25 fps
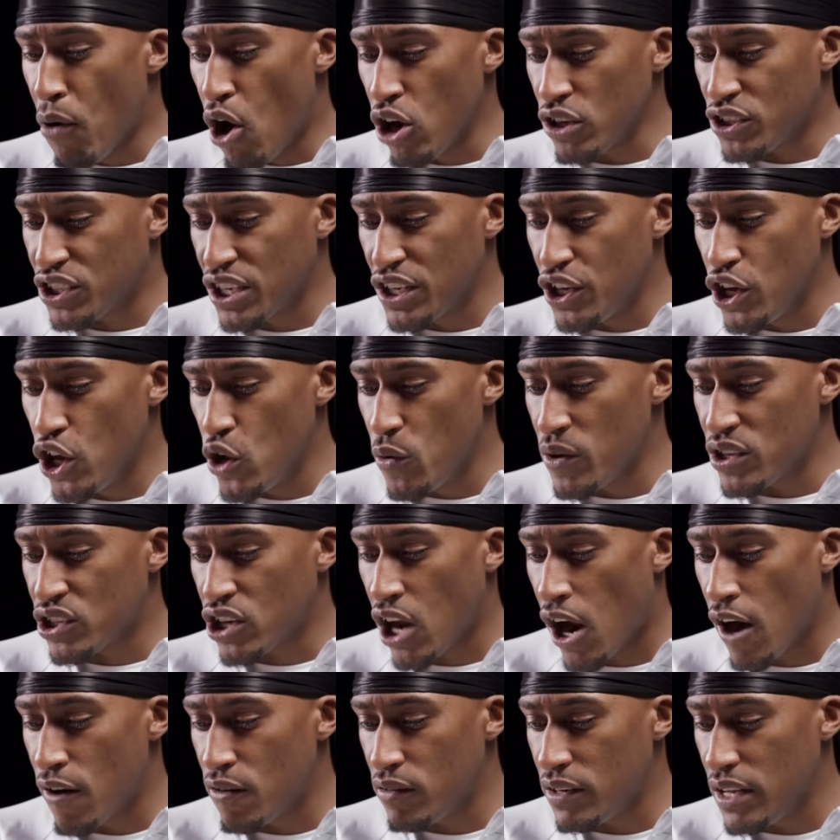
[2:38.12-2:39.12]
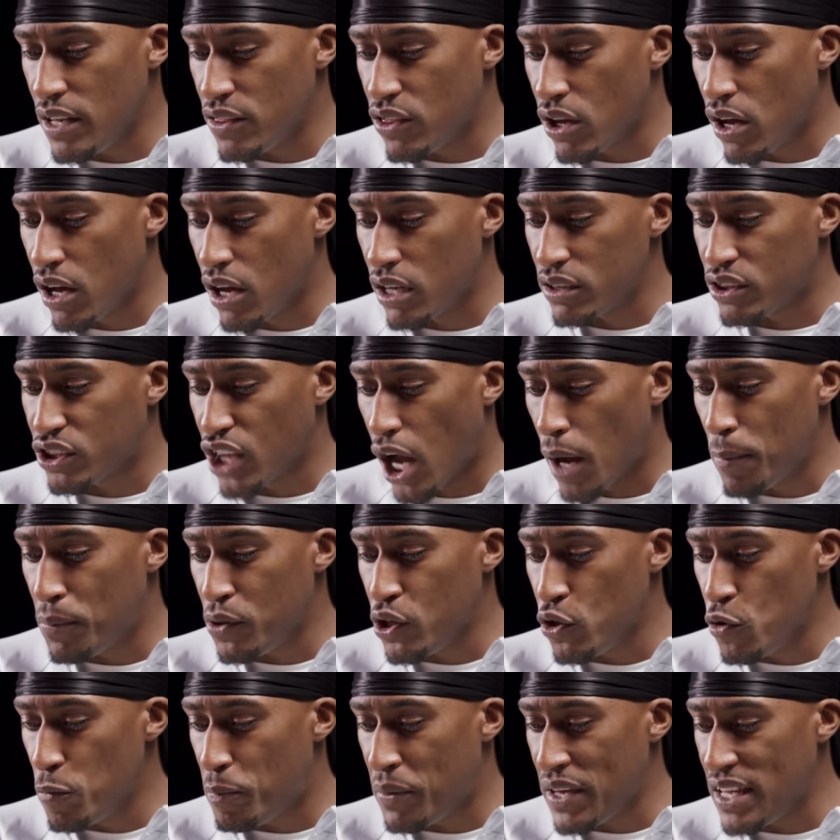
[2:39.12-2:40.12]
boxing, who is currently the
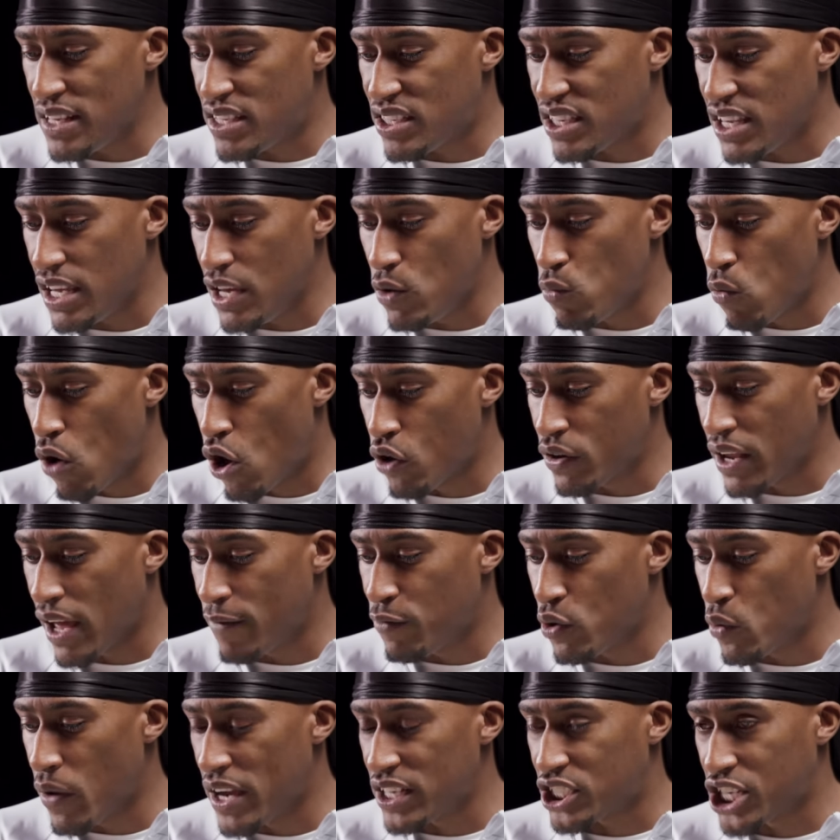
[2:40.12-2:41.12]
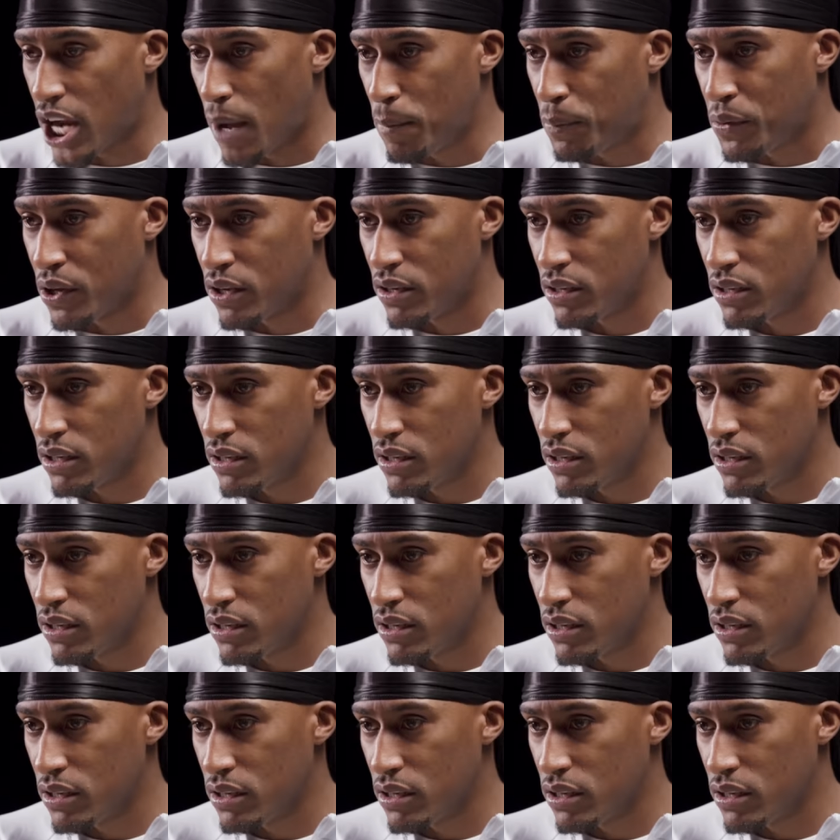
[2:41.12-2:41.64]
WBC World Heavyweight Champion?